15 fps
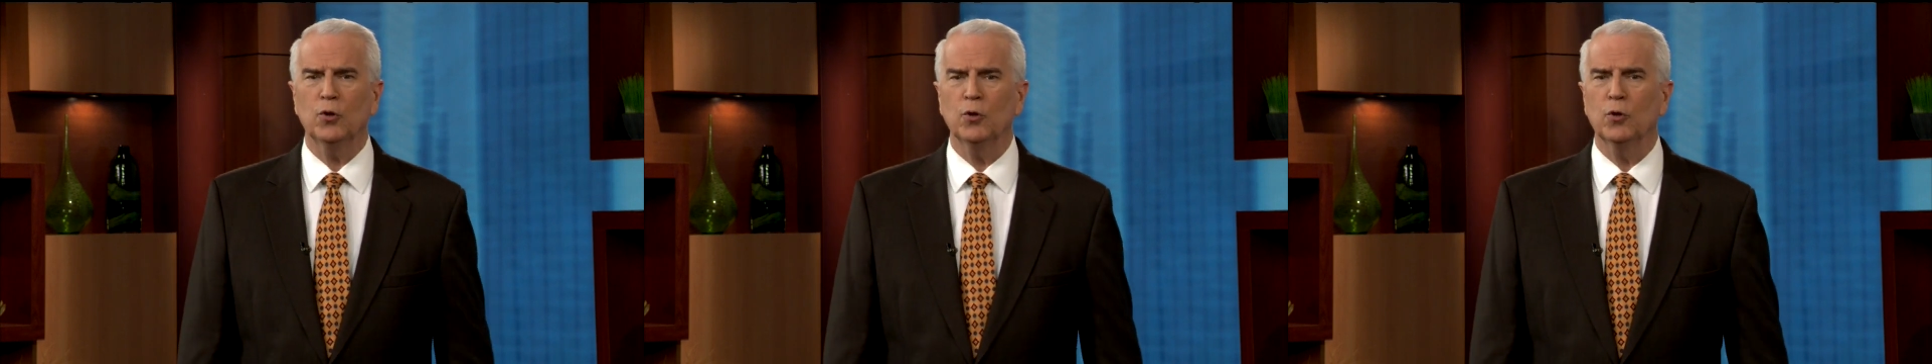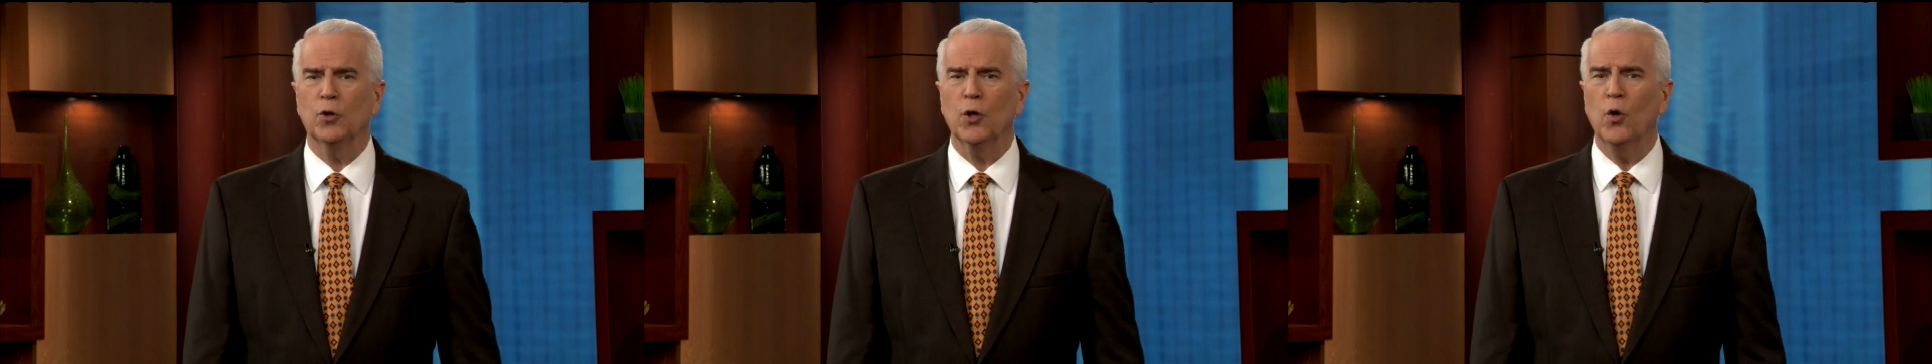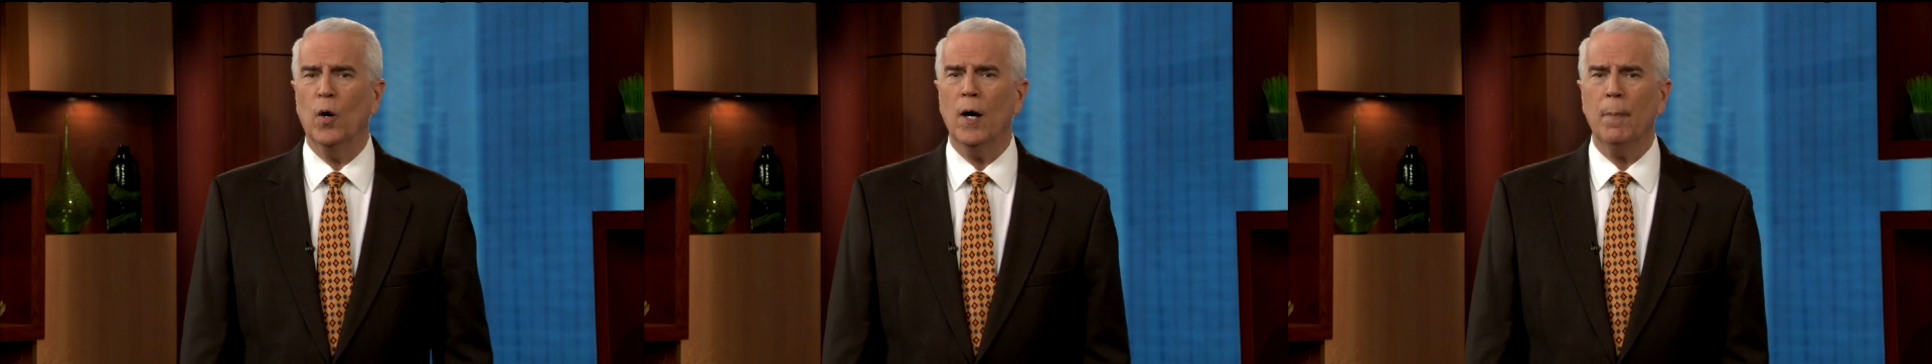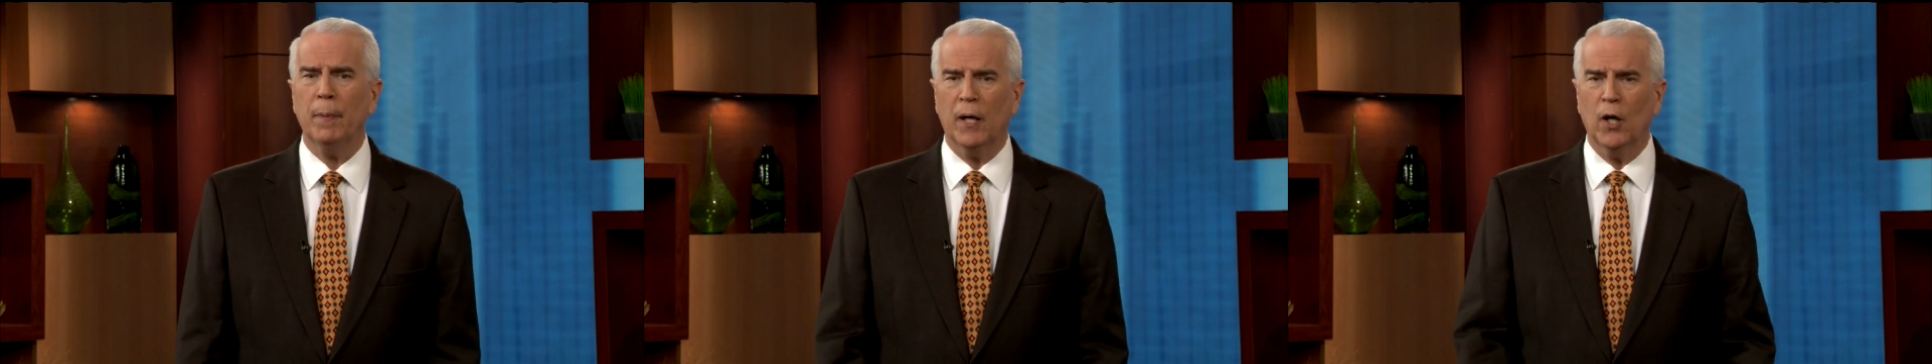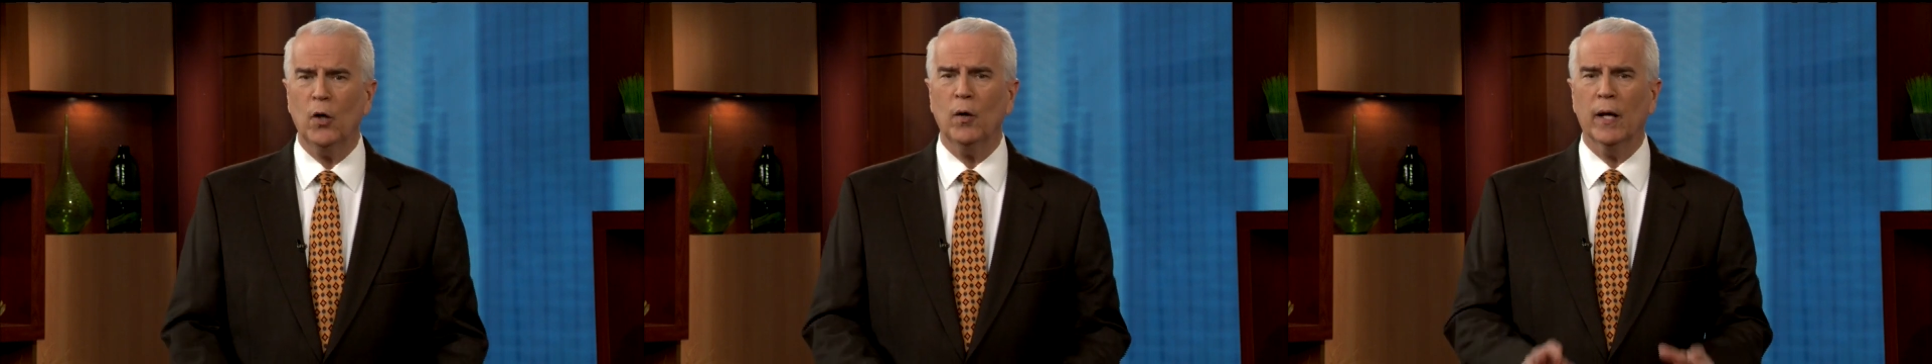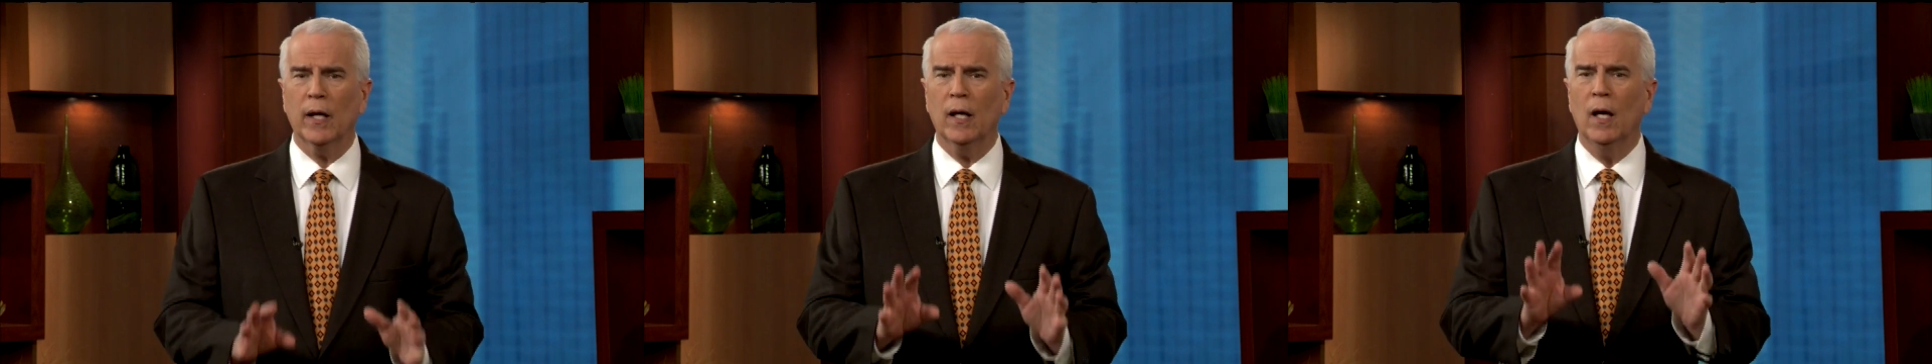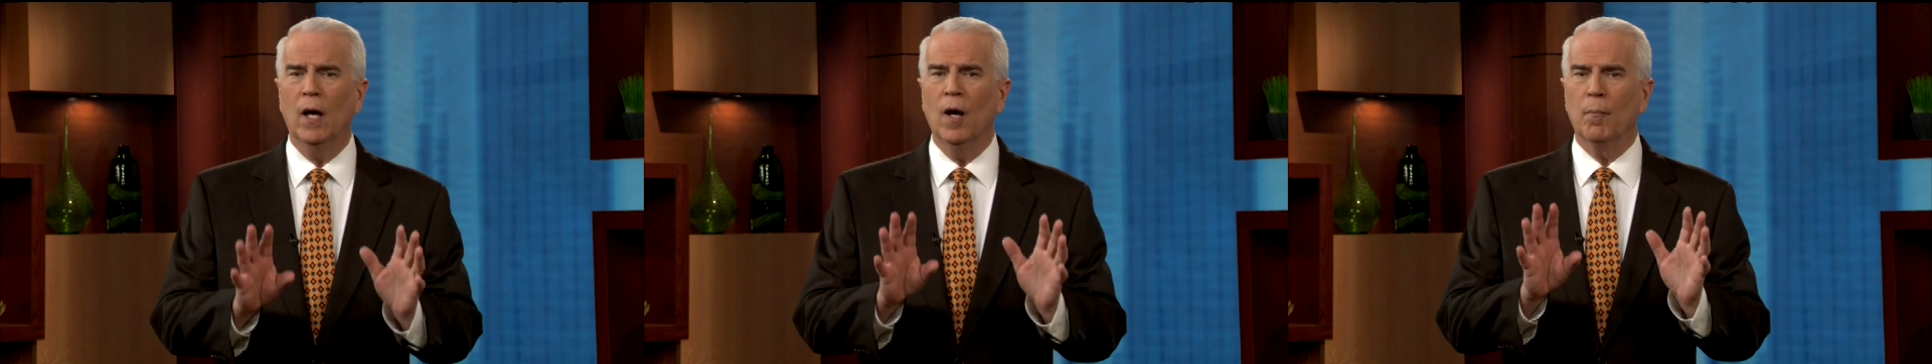who grew up hearing